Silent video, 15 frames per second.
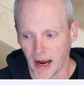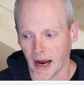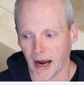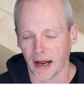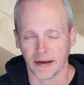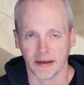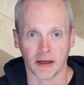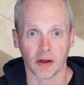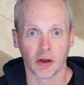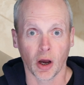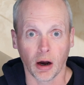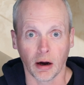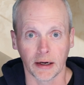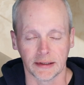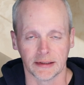and a
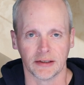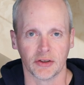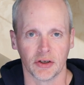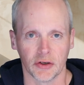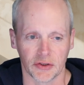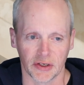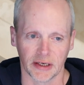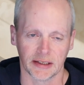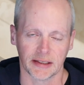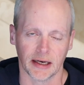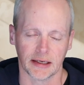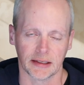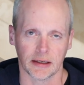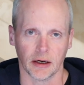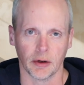guide to choosing a
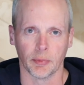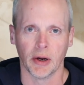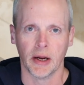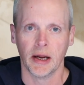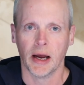telescope.